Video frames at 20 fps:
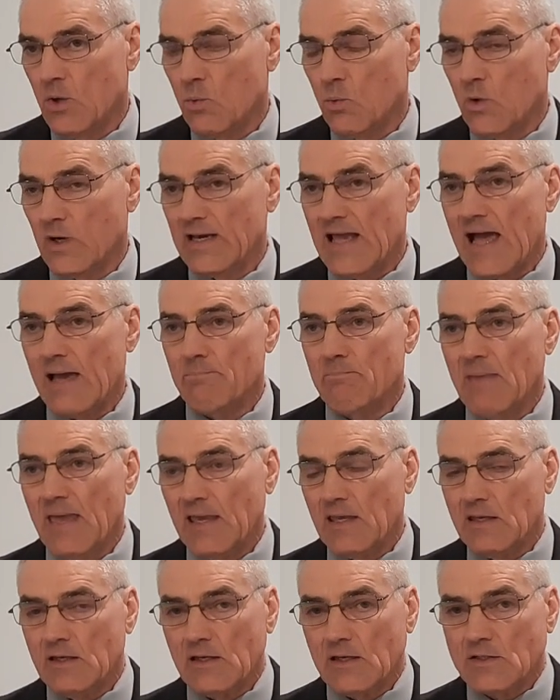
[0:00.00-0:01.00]
We're not
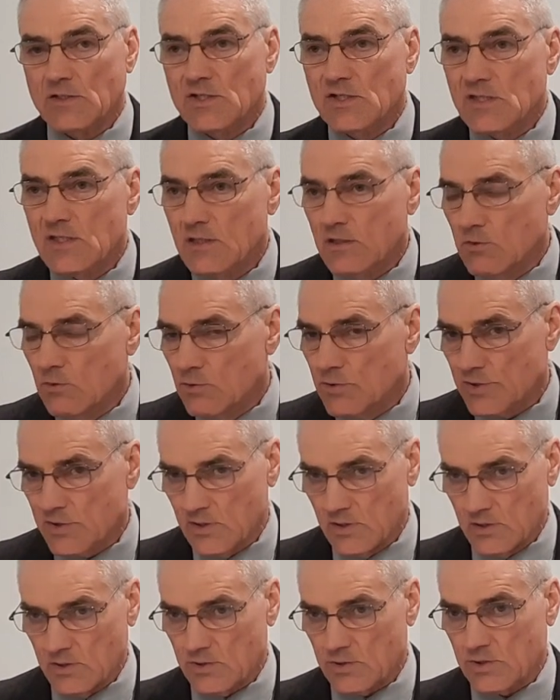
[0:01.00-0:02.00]
making
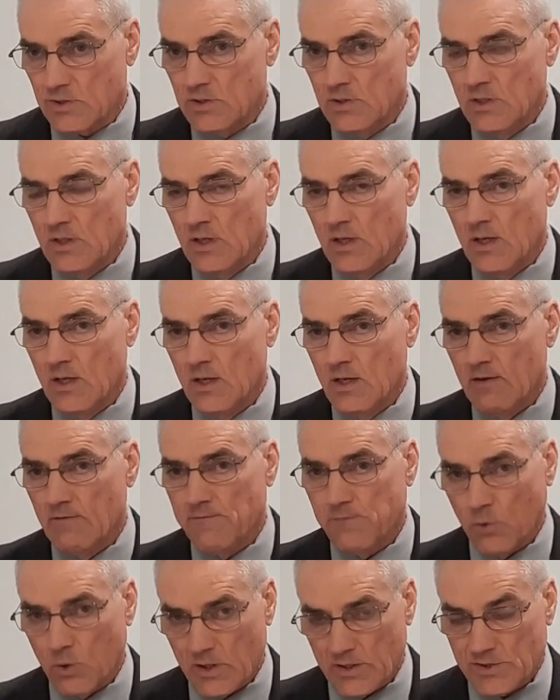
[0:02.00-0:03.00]
excuses
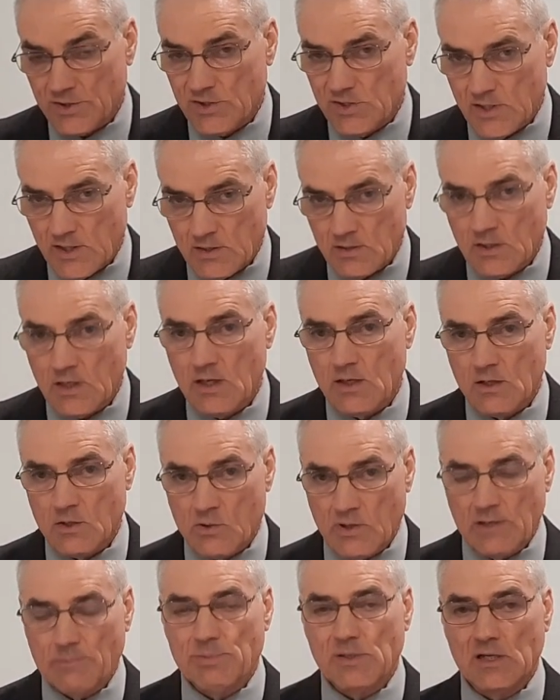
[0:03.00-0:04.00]
for sin
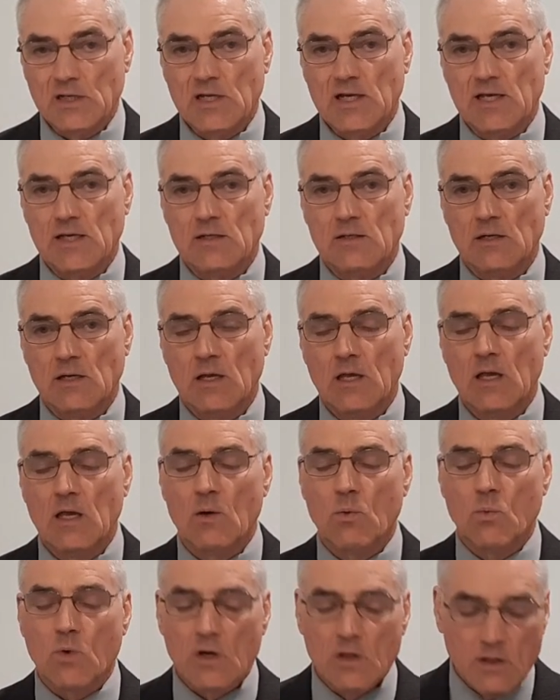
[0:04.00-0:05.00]
creeping in.
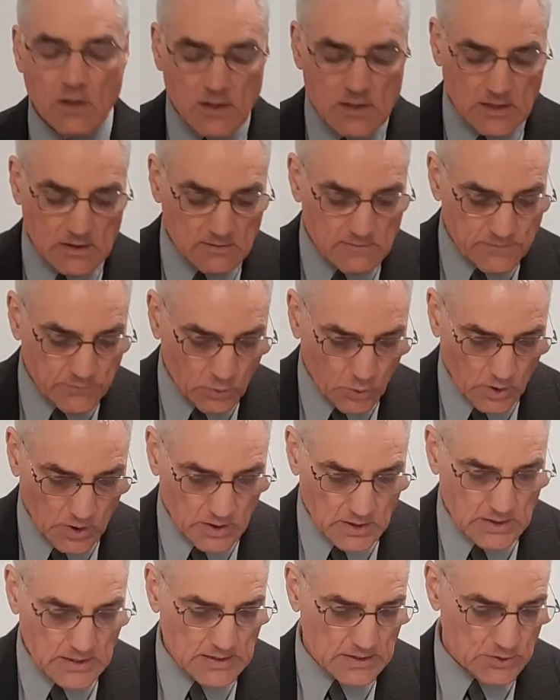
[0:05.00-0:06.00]
We're looking
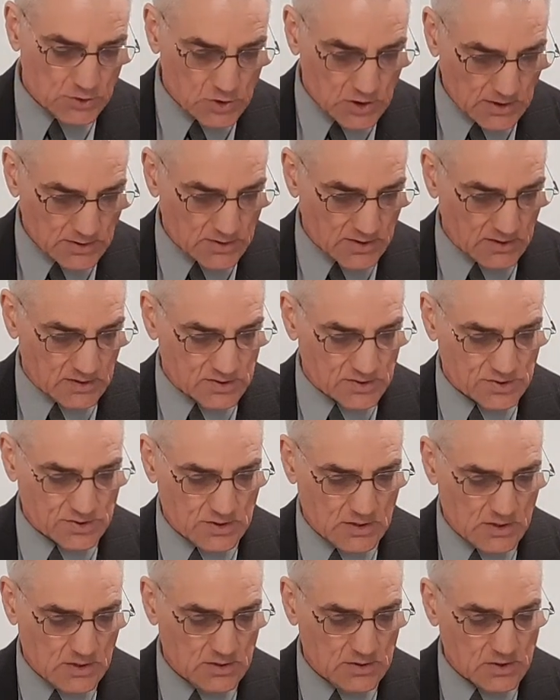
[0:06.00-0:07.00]
for
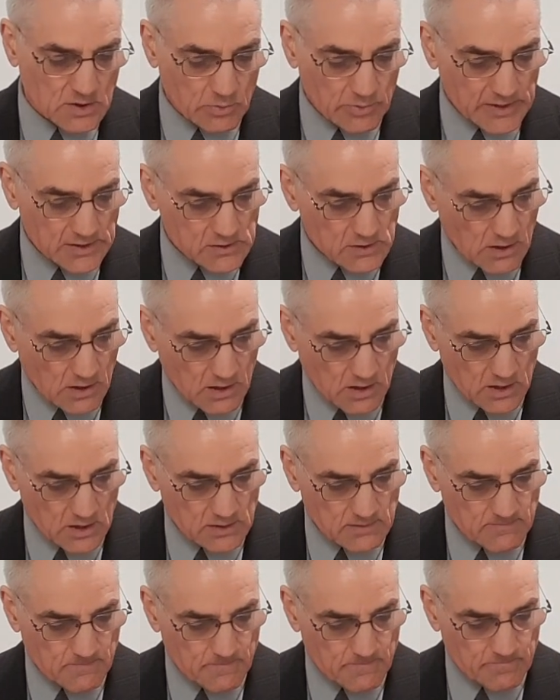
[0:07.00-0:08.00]
Jesus to return.
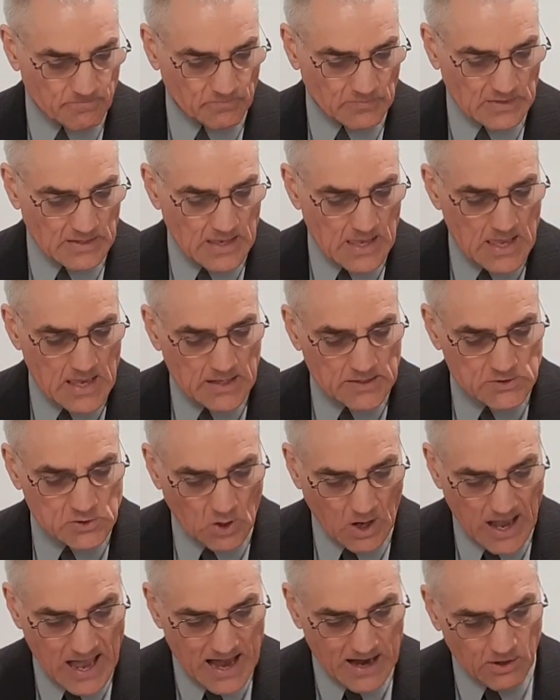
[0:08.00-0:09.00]
So,
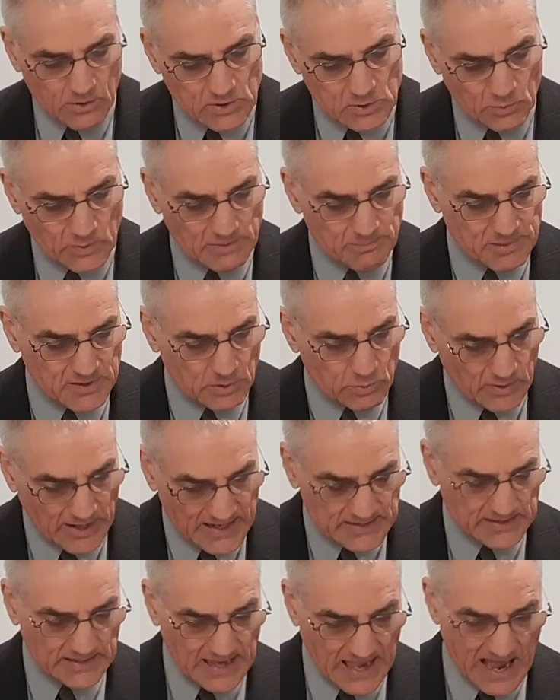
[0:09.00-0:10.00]
how do we be
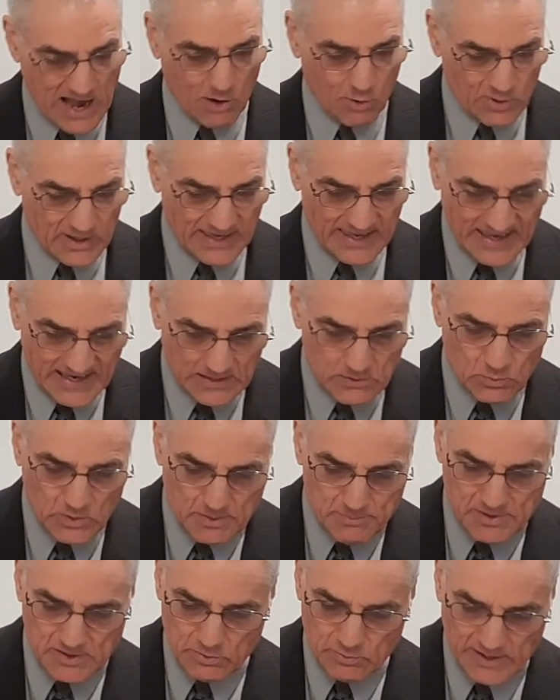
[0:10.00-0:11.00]
ready? How can
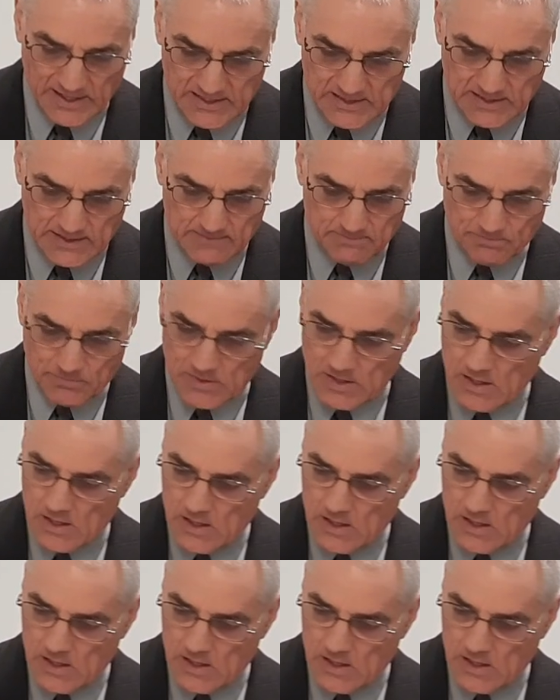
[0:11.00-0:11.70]
we be ready?